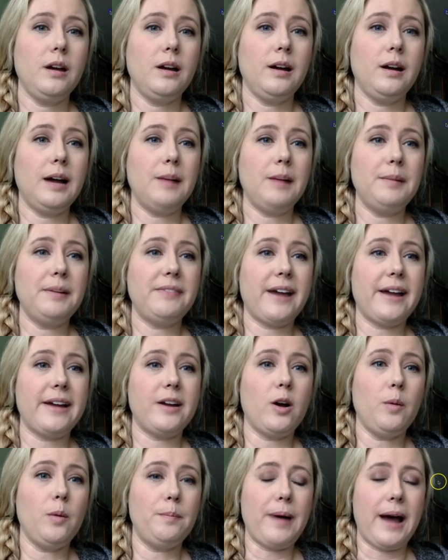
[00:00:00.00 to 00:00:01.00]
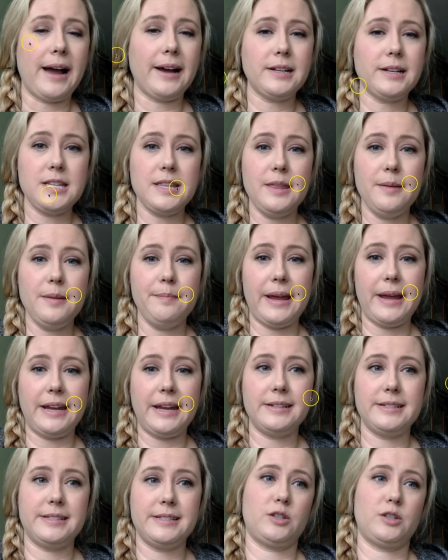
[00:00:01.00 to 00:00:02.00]
If I go back to the
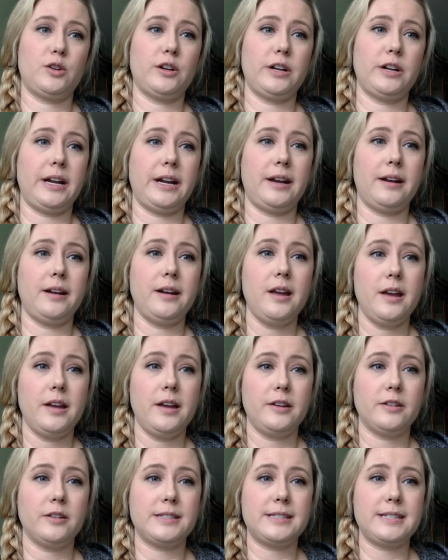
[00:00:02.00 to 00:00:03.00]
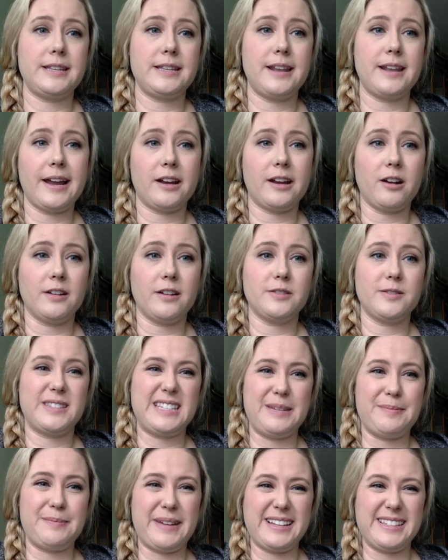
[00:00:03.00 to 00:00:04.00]
main screen, you'll see that I can also
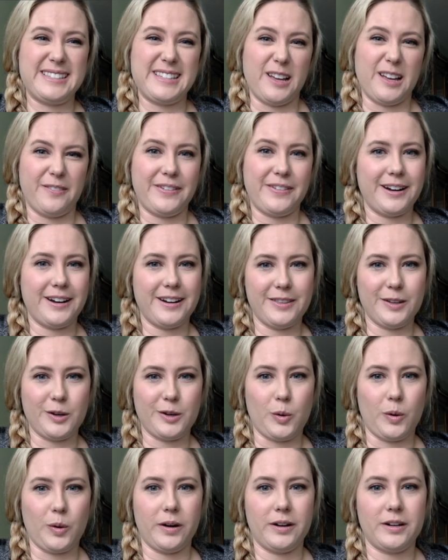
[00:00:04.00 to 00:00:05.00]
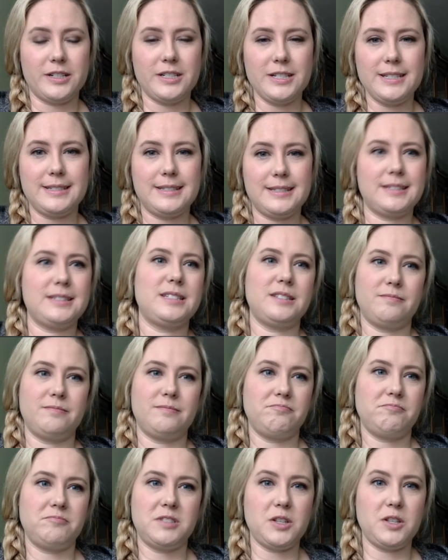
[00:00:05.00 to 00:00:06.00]
see myself here in the corner, just
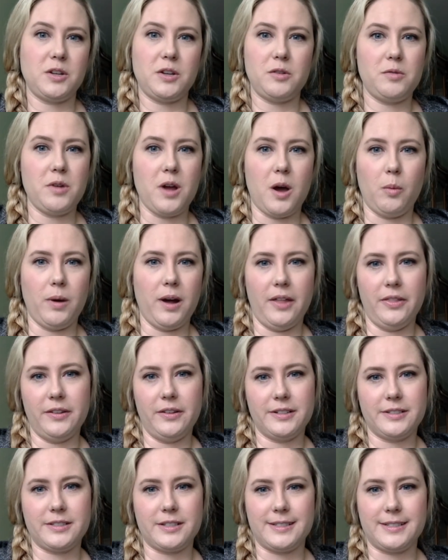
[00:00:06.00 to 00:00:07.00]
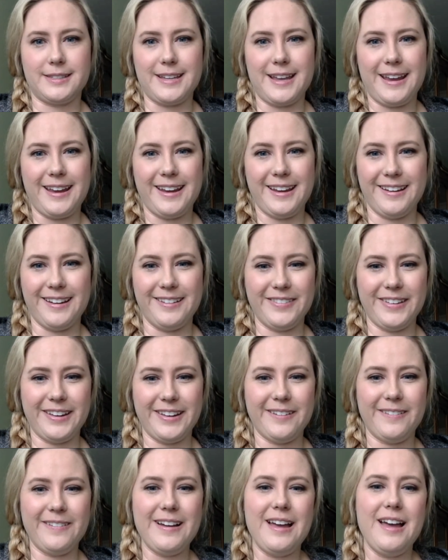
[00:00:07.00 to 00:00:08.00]
so you know what others are seeing of
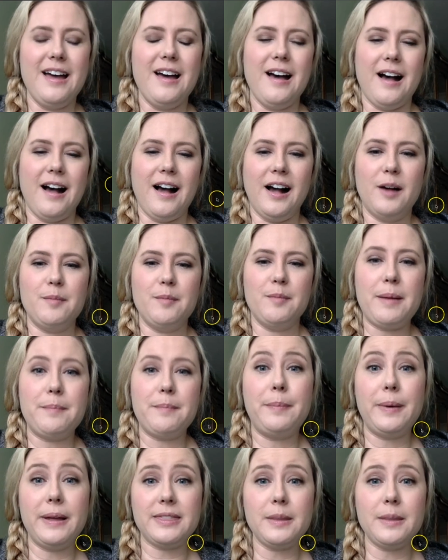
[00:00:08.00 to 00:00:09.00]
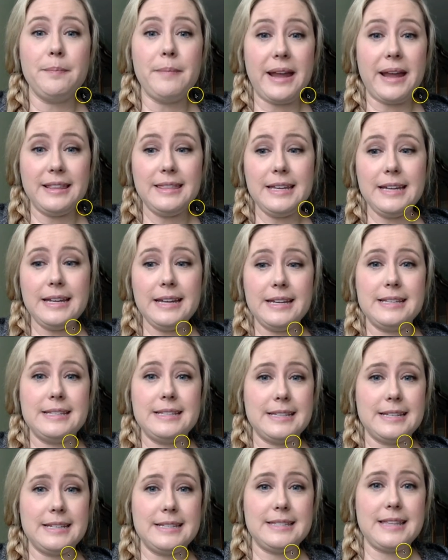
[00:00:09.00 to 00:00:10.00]
you. But the main thing
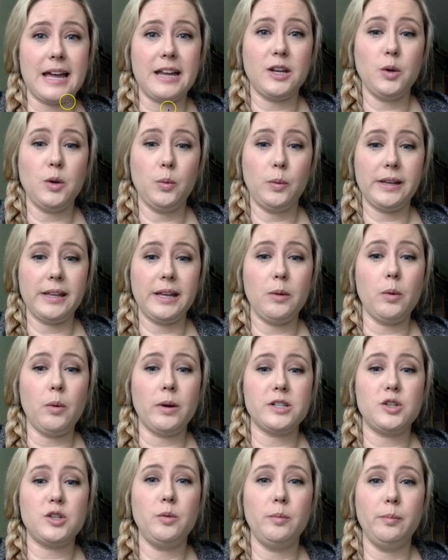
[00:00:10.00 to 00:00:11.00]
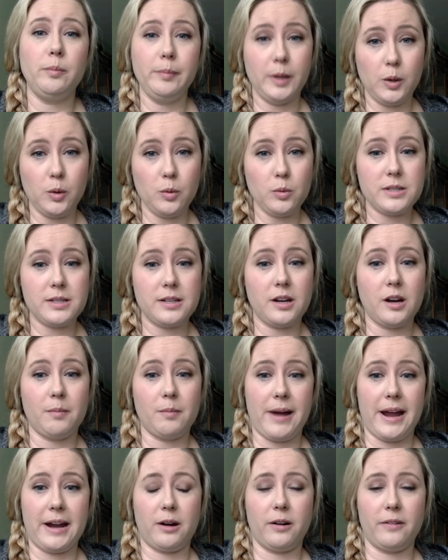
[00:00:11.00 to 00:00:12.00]
is that you really want to mute your
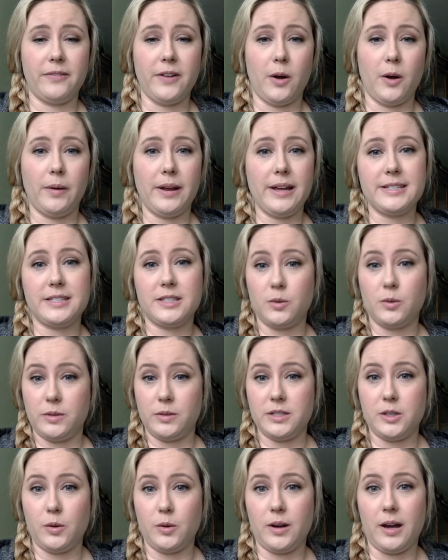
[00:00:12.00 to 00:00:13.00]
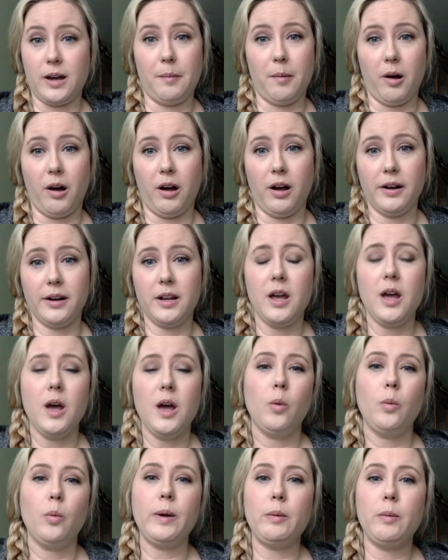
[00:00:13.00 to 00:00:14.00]
microphone as soon as you come on.
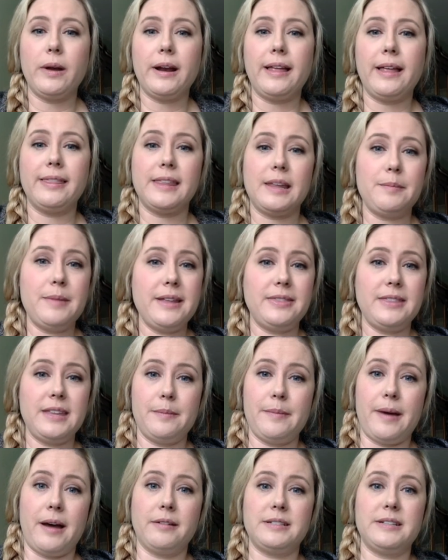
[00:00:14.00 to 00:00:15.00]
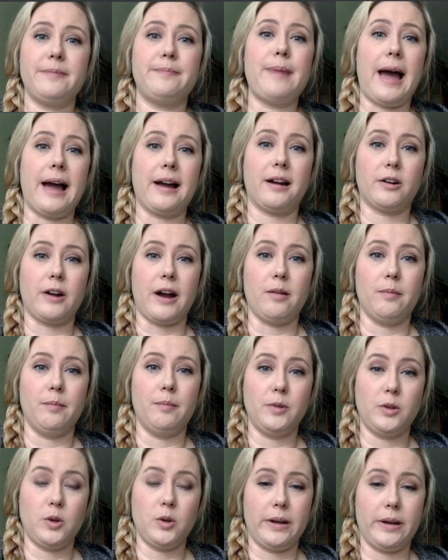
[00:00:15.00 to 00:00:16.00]
We want to limit the amount of
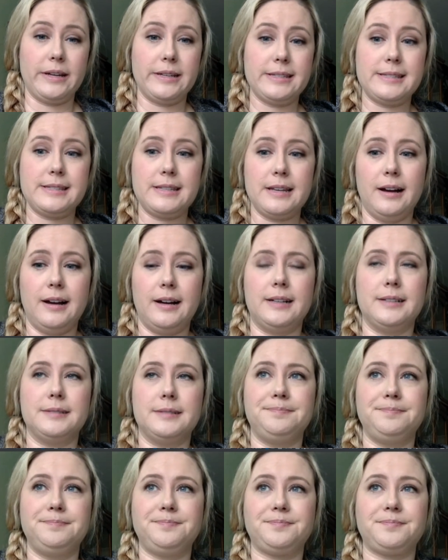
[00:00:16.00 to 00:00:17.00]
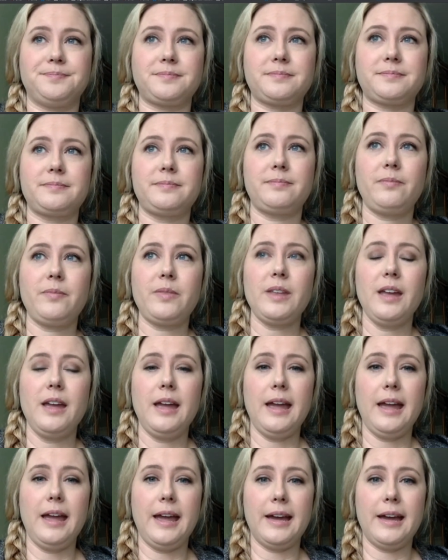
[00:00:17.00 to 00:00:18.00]
background noise.
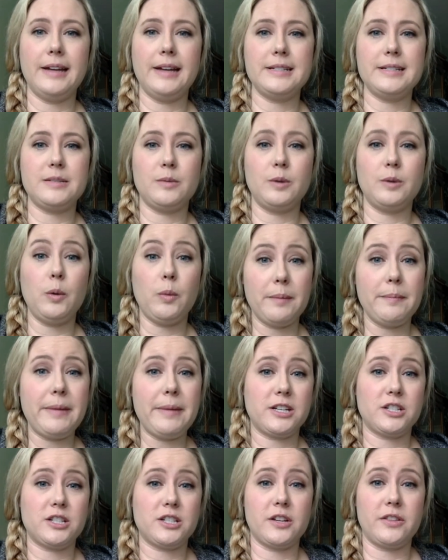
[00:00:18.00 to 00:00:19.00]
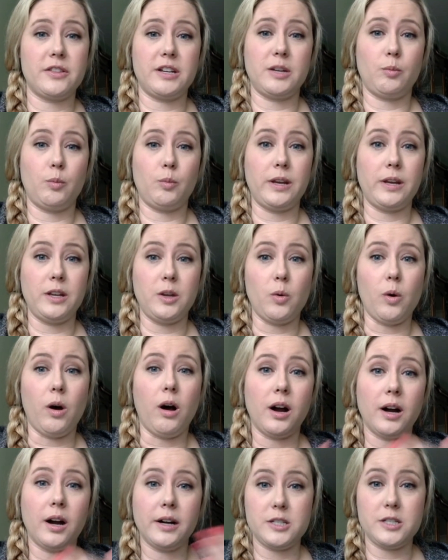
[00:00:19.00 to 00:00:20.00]
And we want to make sure that when you
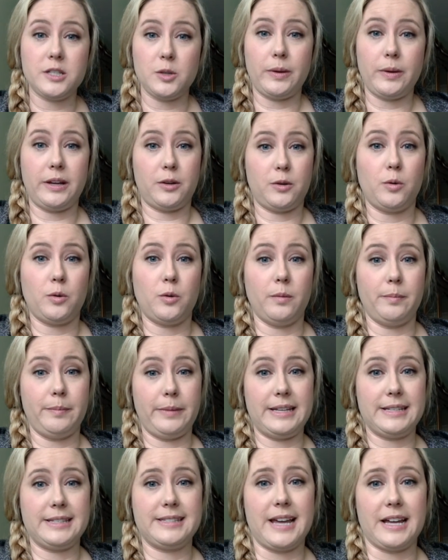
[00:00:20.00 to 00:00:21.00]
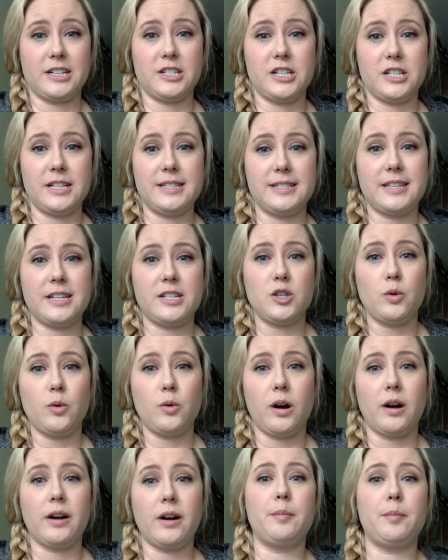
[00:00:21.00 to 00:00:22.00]
are doing Google Meet sessions that you
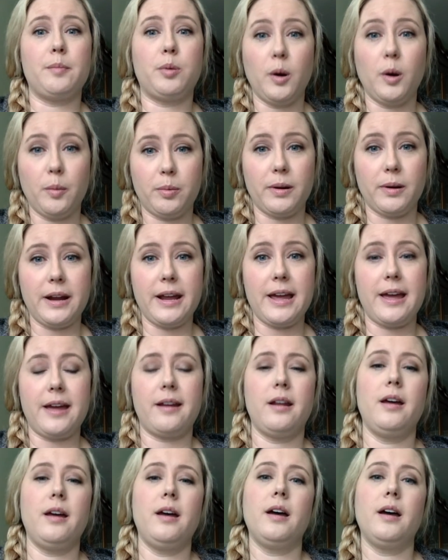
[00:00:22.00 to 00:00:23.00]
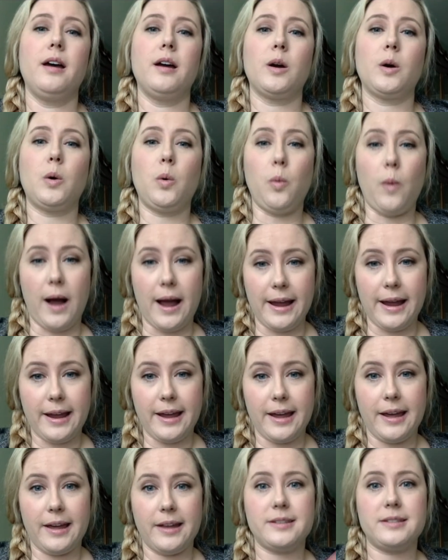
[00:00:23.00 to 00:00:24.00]
are in appropriate,
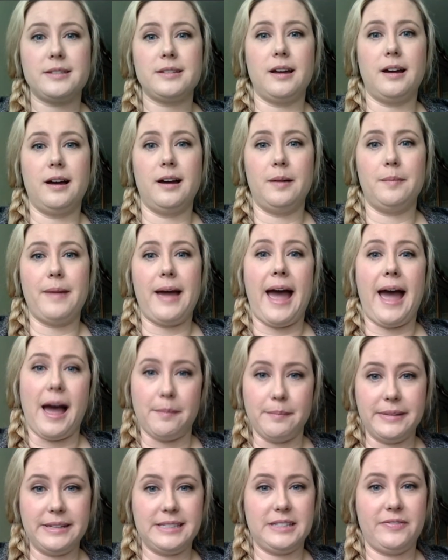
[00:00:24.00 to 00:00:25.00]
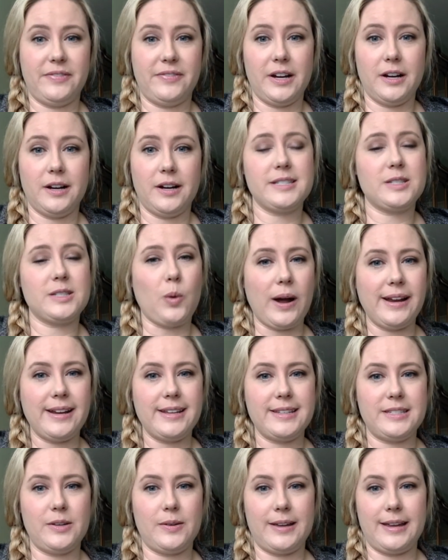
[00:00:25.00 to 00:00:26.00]
quiet atmosphere, as quiet
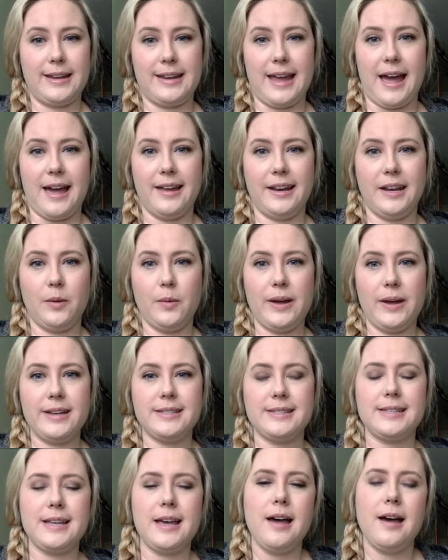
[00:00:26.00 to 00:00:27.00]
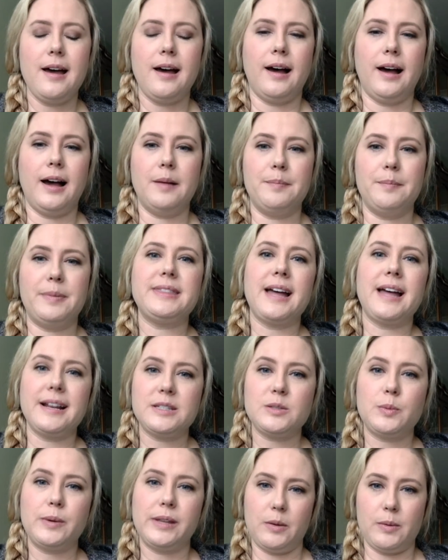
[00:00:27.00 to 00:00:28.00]
as you can get anyways. But
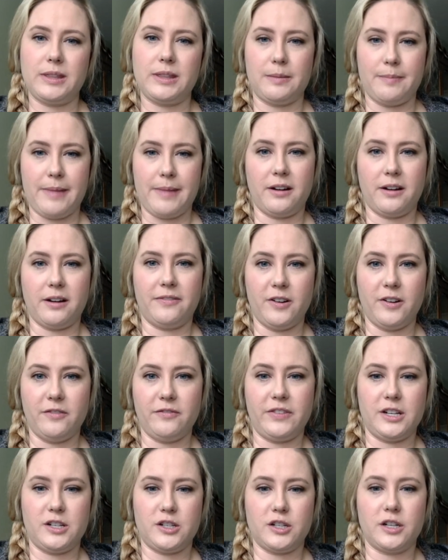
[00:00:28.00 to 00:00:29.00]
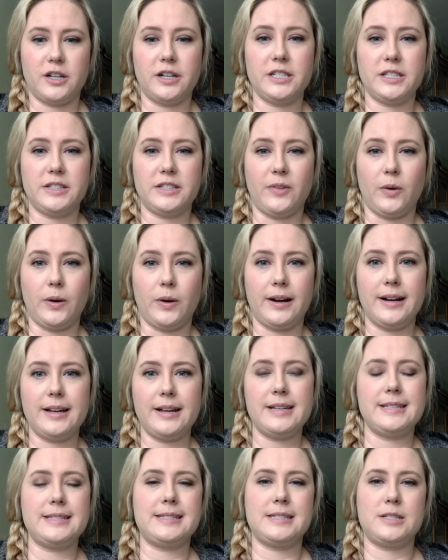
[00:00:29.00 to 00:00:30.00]
that's really what the microphone feature is for,
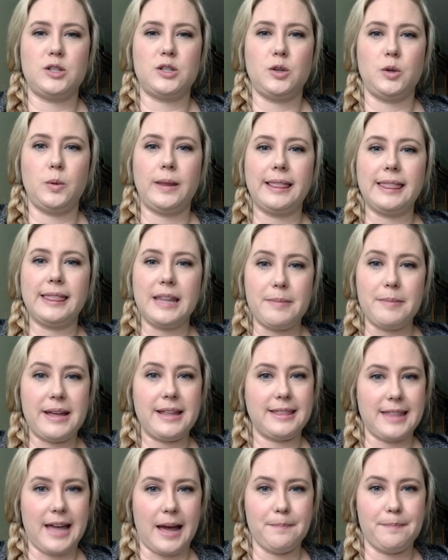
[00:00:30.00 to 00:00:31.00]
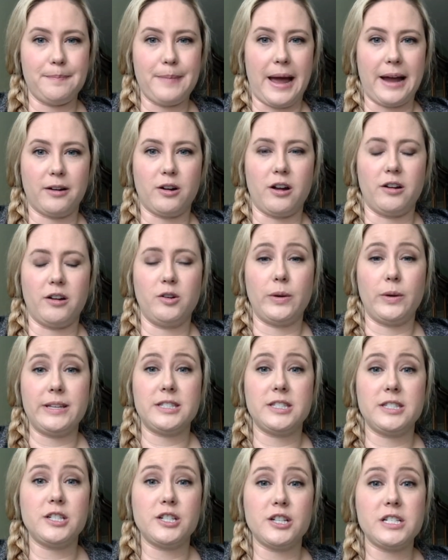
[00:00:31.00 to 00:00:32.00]
is to limit that background noise
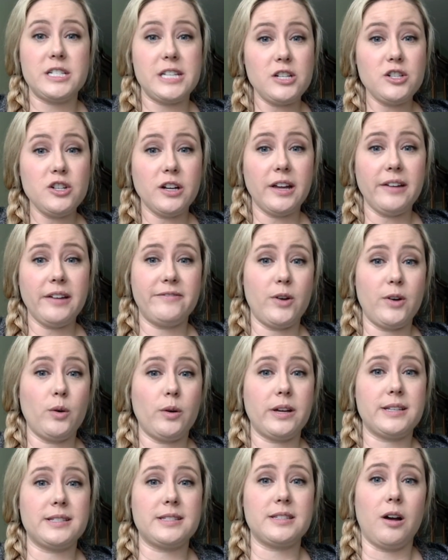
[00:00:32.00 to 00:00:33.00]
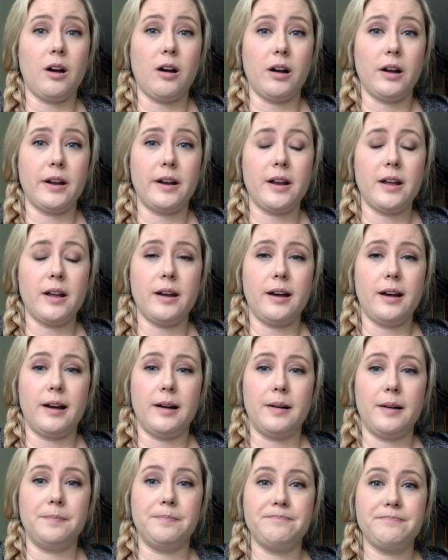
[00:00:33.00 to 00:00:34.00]
so that your teacher can focus on
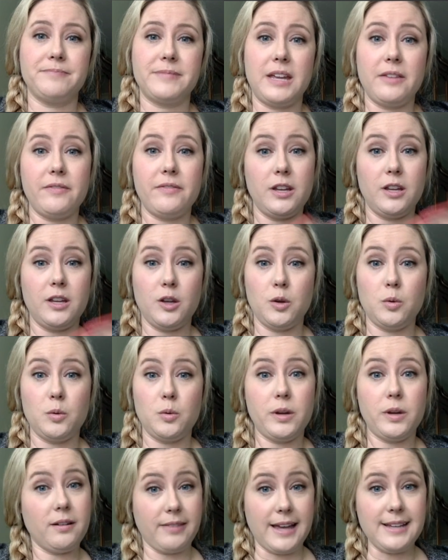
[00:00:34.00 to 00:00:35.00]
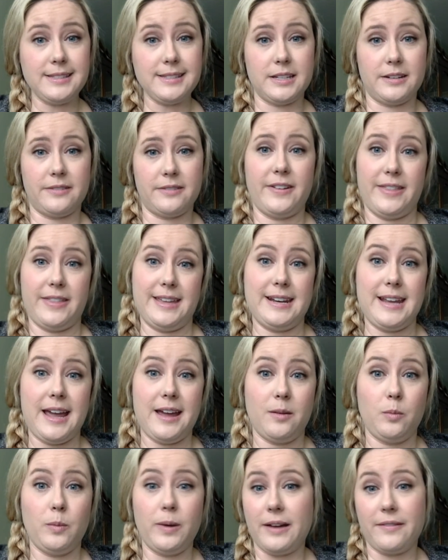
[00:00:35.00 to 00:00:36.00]
giving you your lesson for the
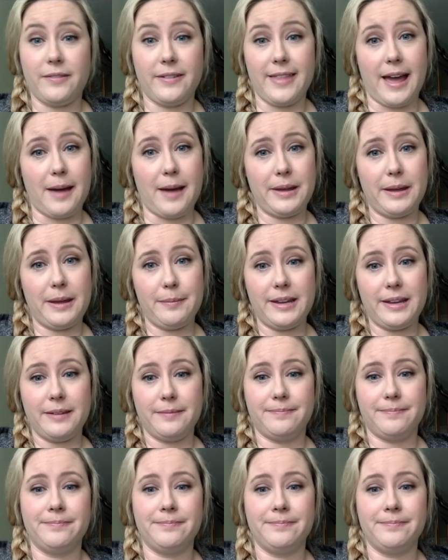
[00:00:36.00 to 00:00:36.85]
day, whatever that may be.